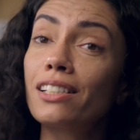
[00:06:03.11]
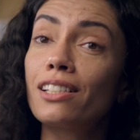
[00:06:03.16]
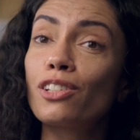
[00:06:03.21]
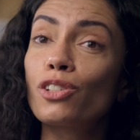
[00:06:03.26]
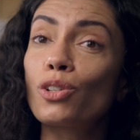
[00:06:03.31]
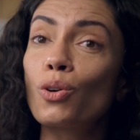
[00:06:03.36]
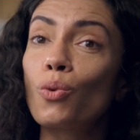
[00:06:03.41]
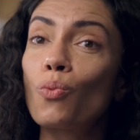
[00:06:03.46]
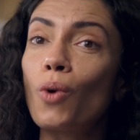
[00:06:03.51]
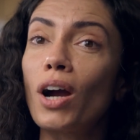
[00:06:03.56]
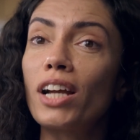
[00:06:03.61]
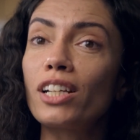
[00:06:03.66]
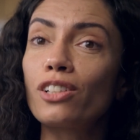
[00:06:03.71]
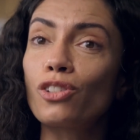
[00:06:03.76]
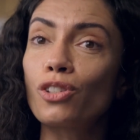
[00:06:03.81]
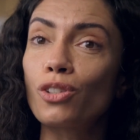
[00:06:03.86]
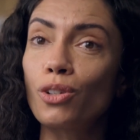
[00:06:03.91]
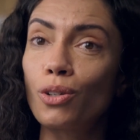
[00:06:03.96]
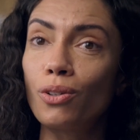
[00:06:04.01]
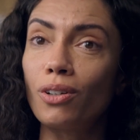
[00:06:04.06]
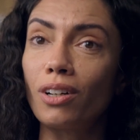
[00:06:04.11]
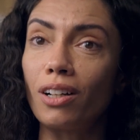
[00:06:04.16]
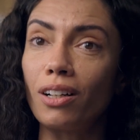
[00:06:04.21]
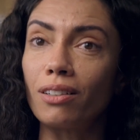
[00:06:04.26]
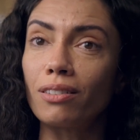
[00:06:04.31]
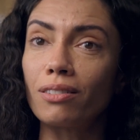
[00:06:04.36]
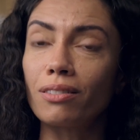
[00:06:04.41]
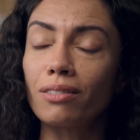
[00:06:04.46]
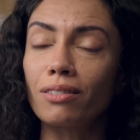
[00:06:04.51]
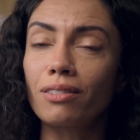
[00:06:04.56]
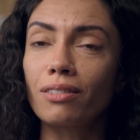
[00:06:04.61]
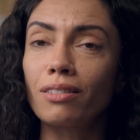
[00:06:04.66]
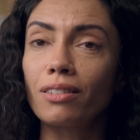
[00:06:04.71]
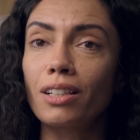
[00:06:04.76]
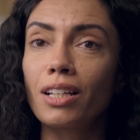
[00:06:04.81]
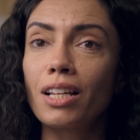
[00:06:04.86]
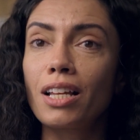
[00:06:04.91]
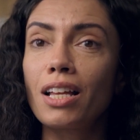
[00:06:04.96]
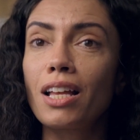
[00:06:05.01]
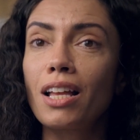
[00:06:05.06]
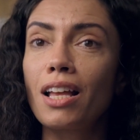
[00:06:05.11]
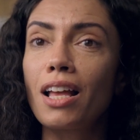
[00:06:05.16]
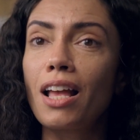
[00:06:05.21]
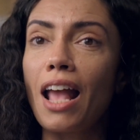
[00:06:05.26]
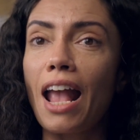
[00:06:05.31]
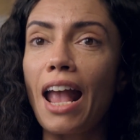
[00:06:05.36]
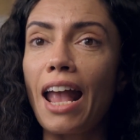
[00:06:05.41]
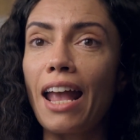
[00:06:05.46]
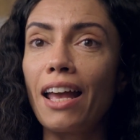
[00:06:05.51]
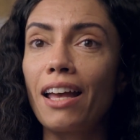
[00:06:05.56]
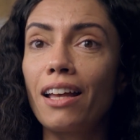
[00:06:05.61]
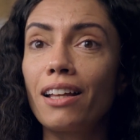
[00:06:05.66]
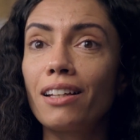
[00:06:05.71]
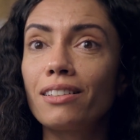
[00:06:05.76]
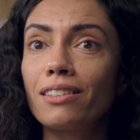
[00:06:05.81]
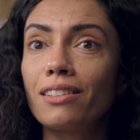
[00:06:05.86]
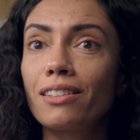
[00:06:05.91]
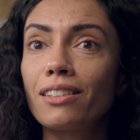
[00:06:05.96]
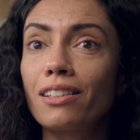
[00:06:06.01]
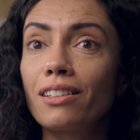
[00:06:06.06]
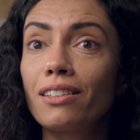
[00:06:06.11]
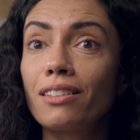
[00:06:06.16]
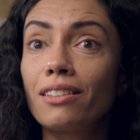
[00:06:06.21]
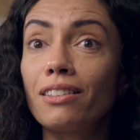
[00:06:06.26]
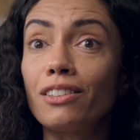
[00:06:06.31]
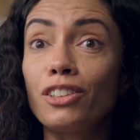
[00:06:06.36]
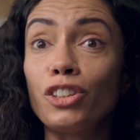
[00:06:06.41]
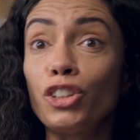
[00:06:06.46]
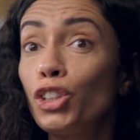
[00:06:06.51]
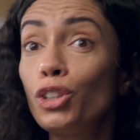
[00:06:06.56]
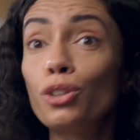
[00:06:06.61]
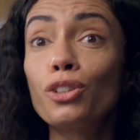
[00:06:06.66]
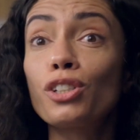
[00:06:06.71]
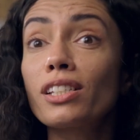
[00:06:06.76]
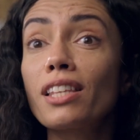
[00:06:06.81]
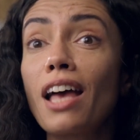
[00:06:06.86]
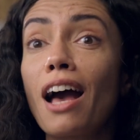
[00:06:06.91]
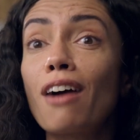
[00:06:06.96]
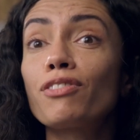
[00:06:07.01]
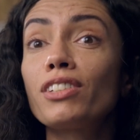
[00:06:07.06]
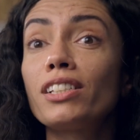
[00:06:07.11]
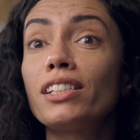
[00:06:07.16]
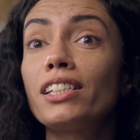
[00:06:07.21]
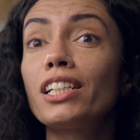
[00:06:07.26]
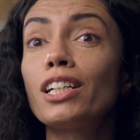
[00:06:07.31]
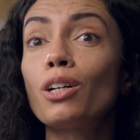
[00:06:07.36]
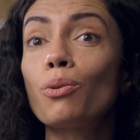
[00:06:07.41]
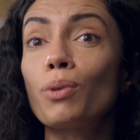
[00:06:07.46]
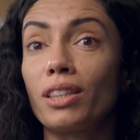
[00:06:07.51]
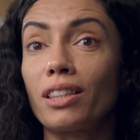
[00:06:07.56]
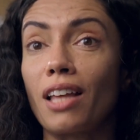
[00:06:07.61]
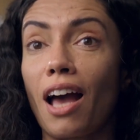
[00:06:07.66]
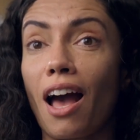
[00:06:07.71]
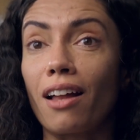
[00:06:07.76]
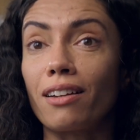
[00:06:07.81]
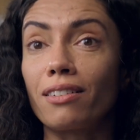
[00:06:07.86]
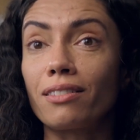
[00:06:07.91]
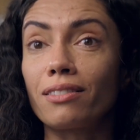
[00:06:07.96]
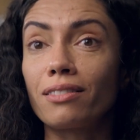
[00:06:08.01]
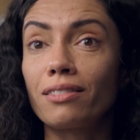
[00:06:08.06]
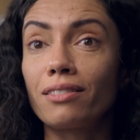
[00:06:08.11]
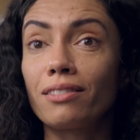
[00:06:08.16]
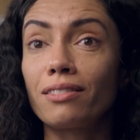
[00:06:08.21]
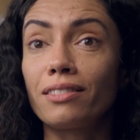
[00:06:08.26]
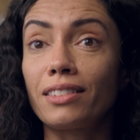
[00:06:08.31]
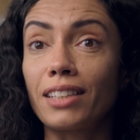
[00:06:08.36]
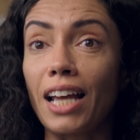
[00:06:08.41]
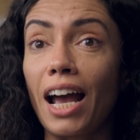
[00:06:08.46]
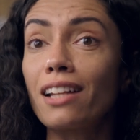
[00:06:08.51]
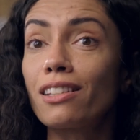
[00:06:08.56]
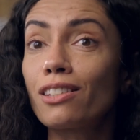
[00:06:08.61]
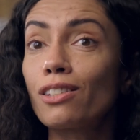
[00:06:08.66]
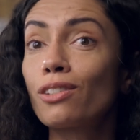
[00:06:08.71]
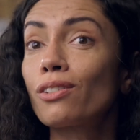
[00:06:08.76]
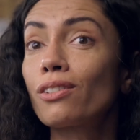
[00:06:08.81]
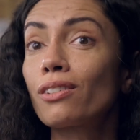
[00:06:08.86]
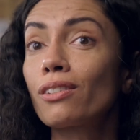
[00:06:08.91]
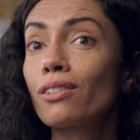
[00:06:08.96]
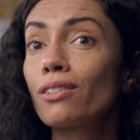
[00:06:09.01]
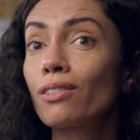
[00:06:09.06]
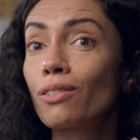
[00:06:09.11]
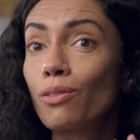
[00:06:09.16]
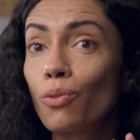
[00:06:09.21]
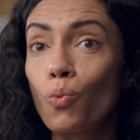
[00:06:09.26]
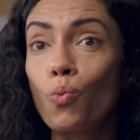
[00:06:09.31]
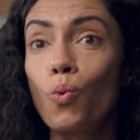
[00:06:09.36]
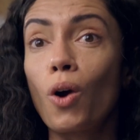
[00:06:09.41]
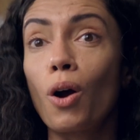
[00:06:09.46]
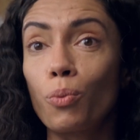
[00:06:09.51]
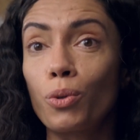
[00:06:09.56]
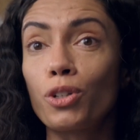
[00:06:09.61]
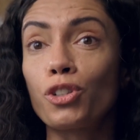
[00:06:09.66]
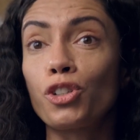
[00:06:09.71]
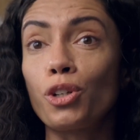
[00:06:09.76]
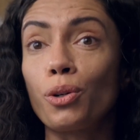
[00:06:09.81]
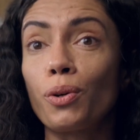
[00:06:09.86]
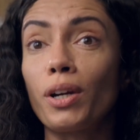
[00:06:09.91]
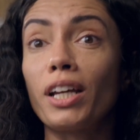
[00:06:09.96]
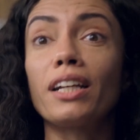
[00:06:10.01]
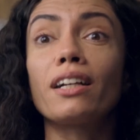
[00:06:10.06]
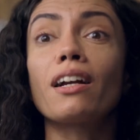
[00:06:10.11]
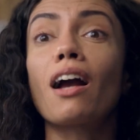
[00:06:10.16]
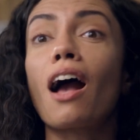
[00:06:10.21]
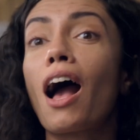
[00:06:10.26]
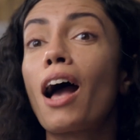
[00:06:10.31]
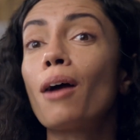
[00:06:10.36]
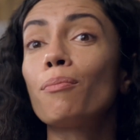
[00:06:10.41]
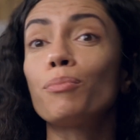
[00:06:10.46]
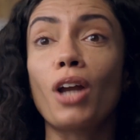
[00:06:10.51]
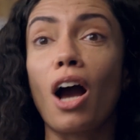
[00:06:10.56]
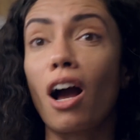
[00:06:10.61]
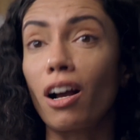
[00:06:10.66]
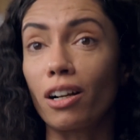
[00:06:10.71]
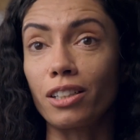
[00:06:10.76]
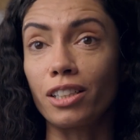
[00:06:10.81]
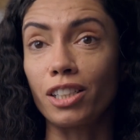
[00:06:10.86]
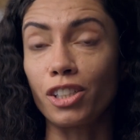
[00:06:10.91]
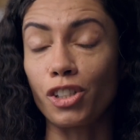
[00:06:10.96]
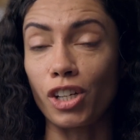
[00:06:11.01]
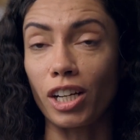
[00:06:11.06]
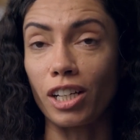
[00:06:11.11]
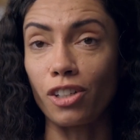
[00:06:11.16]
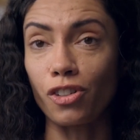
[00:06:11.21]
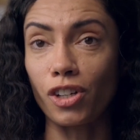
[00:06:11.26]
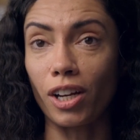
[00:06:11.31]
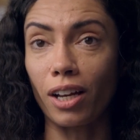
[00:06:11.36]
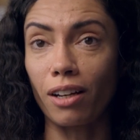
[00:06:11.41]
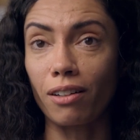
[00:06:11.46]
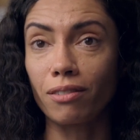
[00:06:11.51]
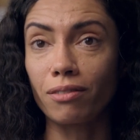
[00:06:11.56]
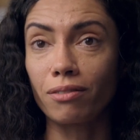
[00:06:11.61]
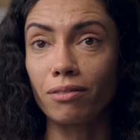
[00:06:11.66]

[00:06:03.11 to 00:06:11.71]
this is a white school, and you just have to deal with that. That's what we're doing. I'm not going to change it.